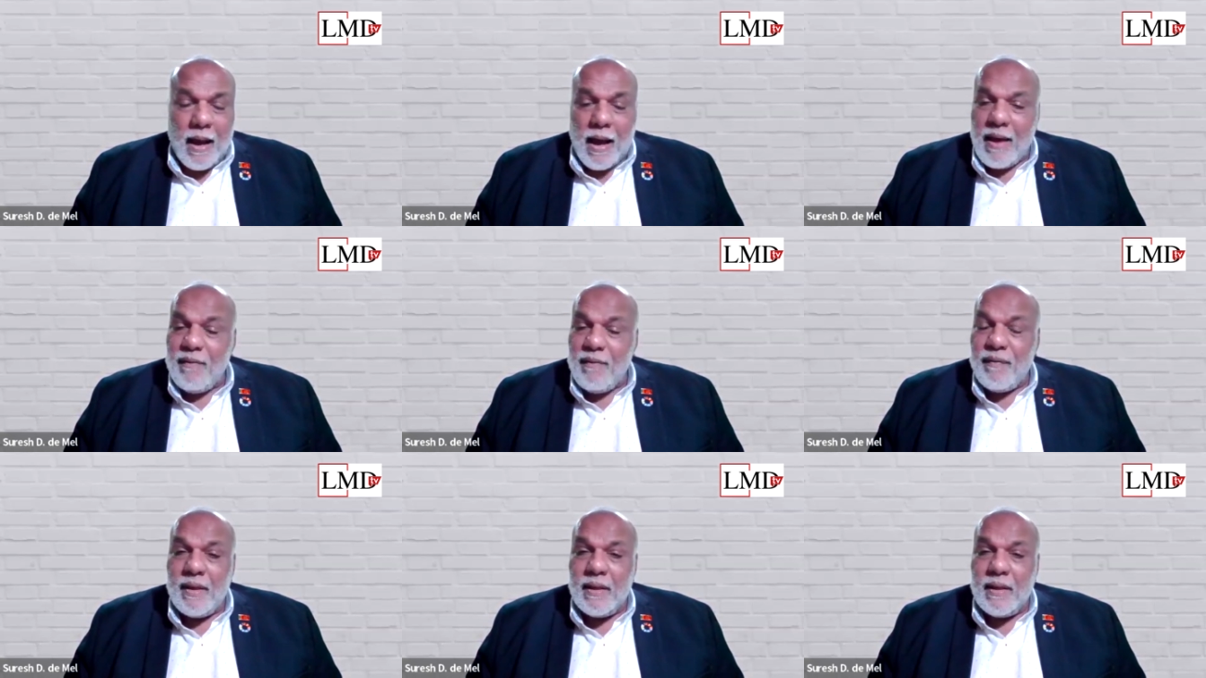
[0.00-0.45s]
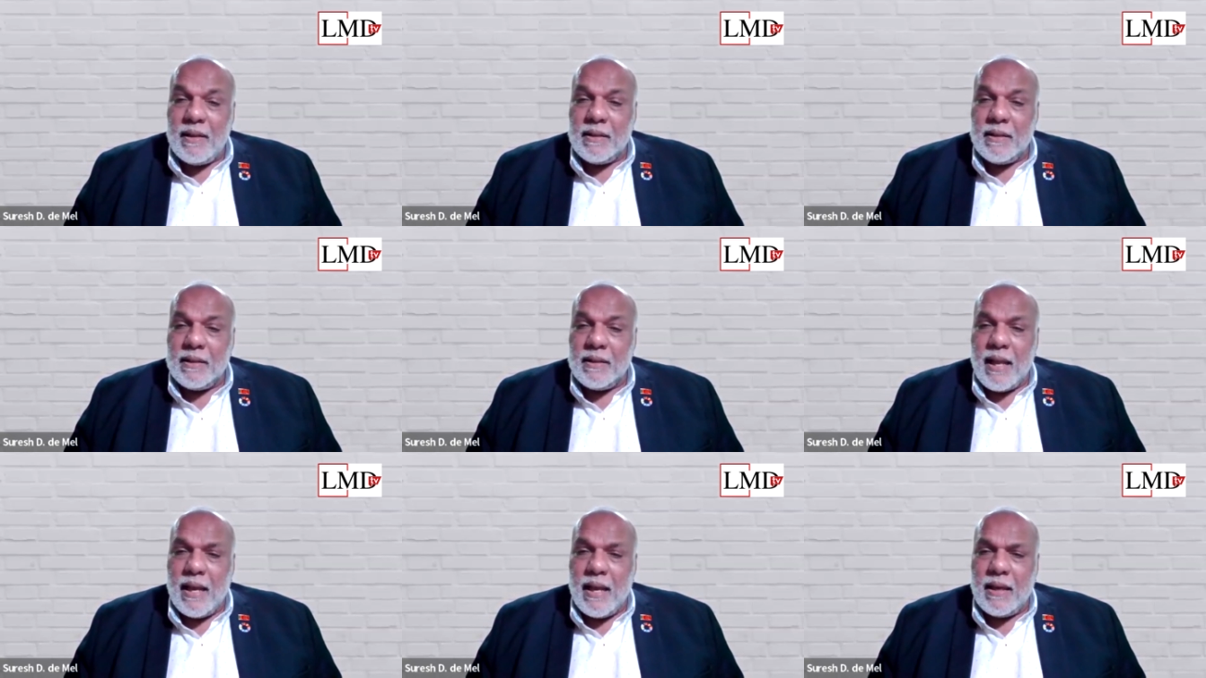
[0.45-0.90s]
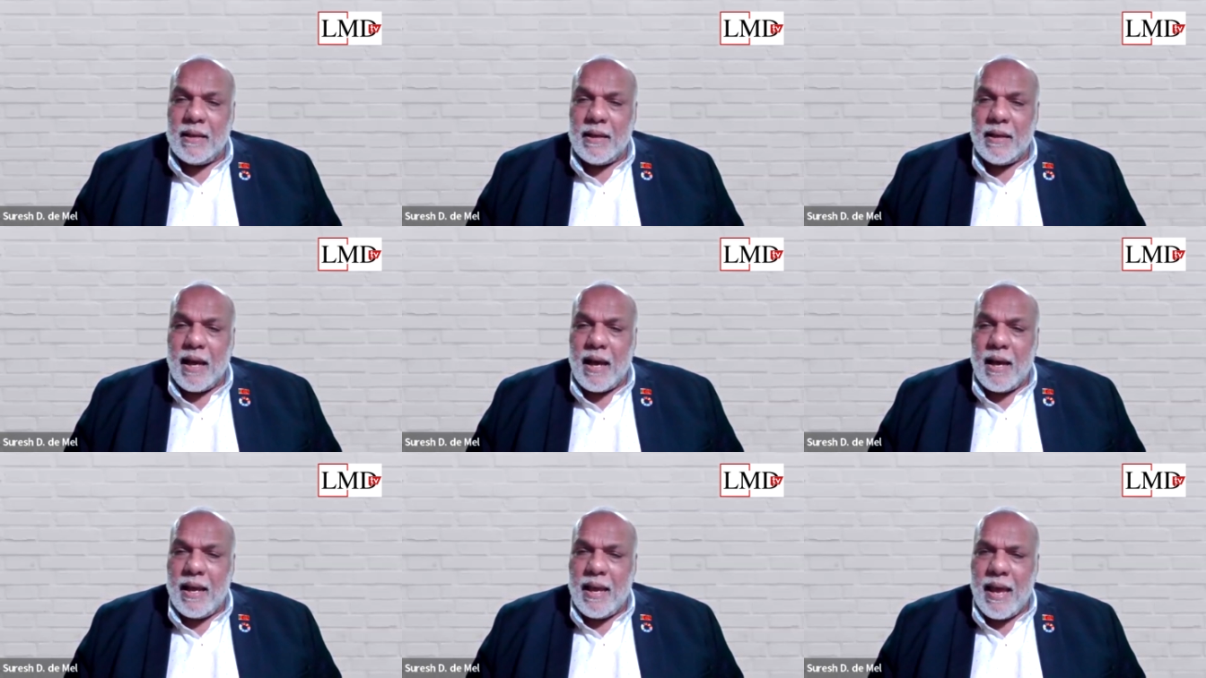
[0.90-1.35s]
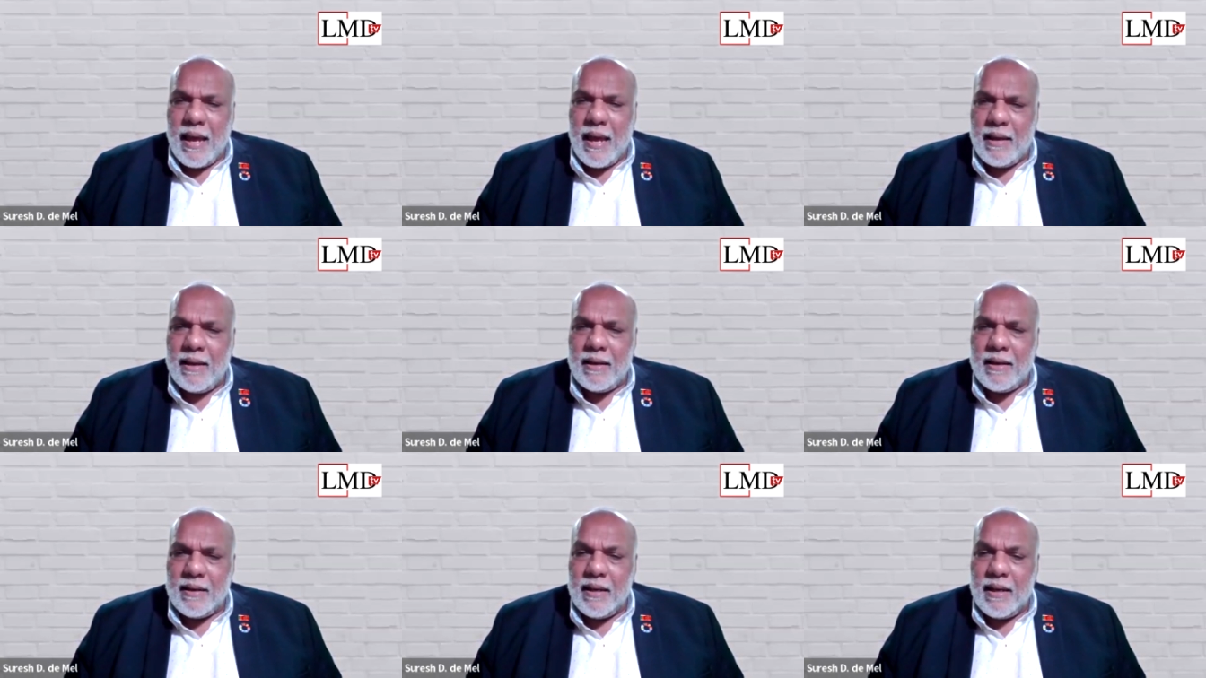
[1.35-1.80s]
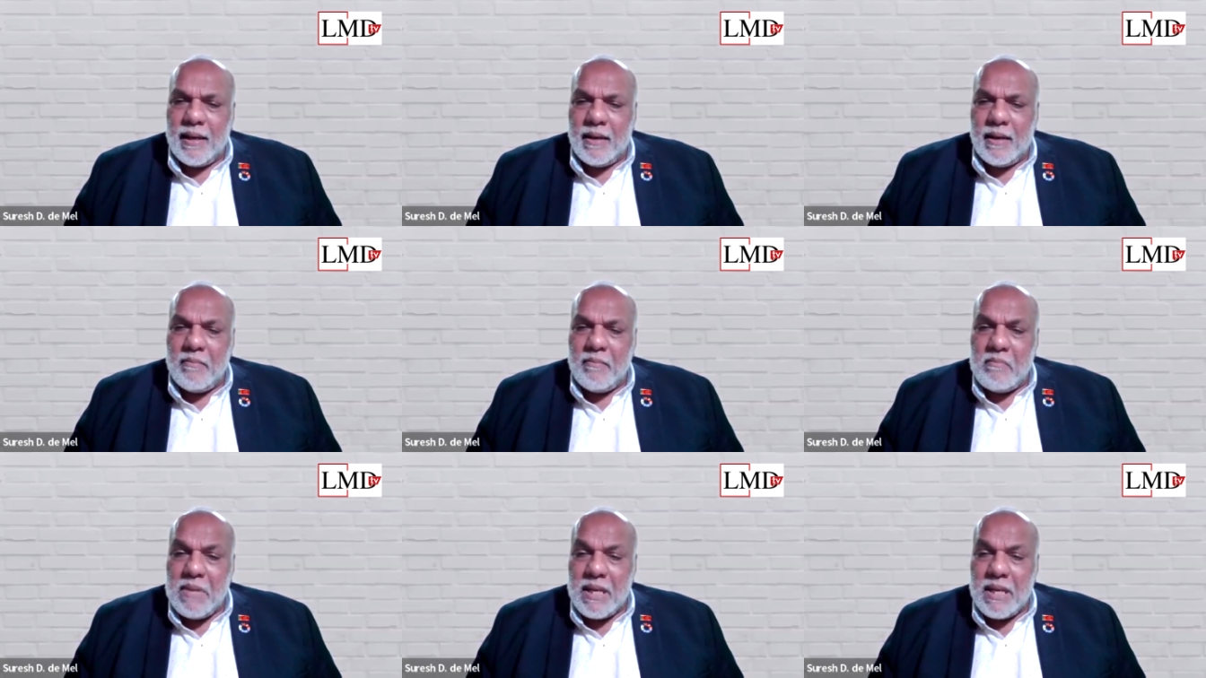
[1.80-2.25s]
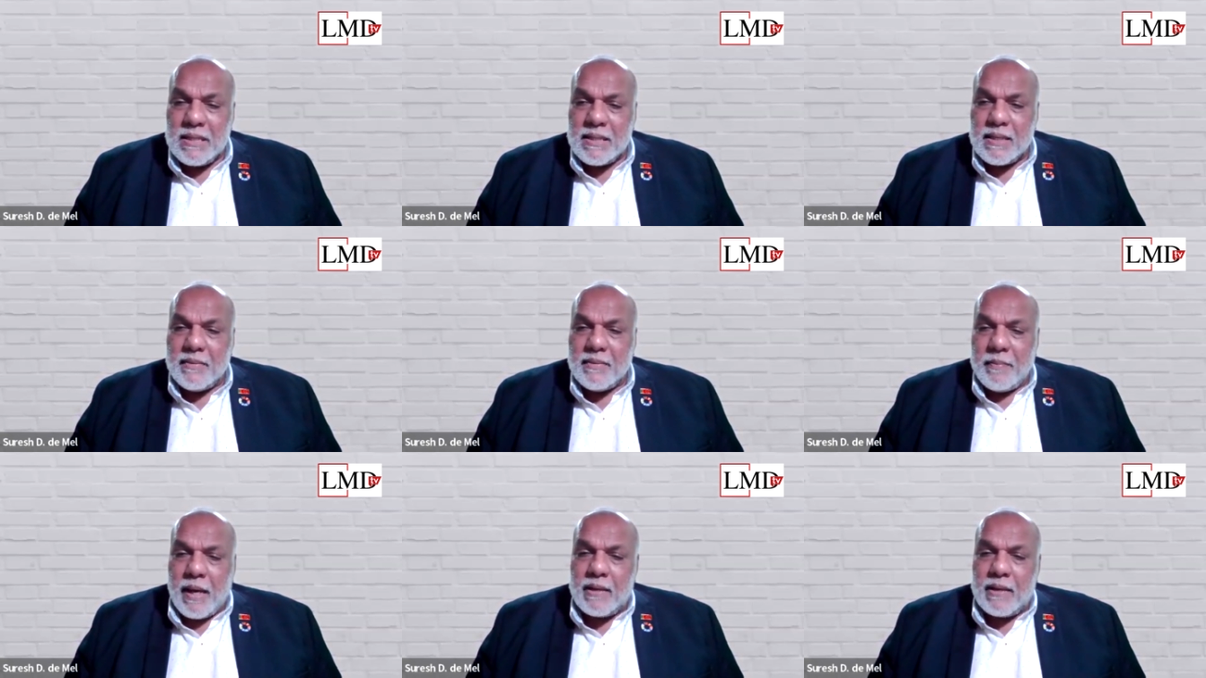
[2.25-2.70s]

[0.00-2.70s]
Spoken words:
I felt like I hadn't really missed